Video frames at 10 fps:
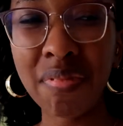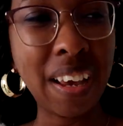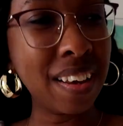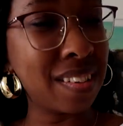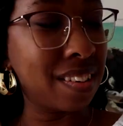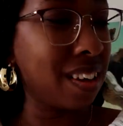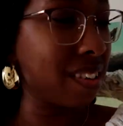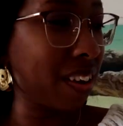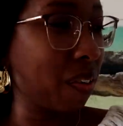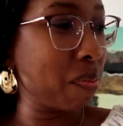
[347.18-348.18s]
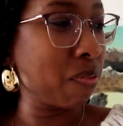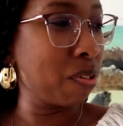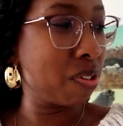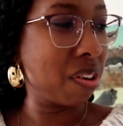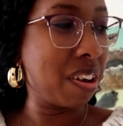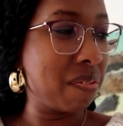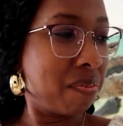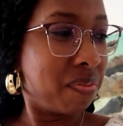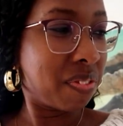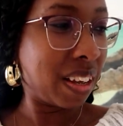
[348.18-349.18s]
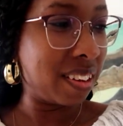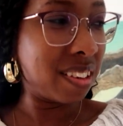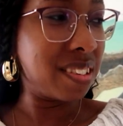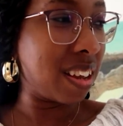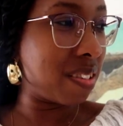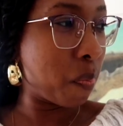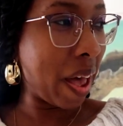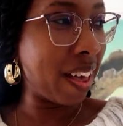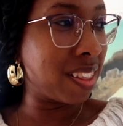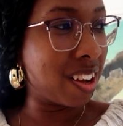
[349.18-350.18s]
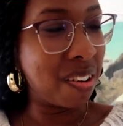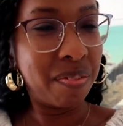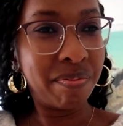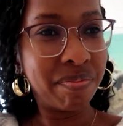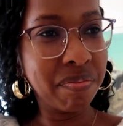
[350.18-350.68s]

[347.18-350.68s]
yes, it tastes like grapefruit soda. It doesn't taste bad though.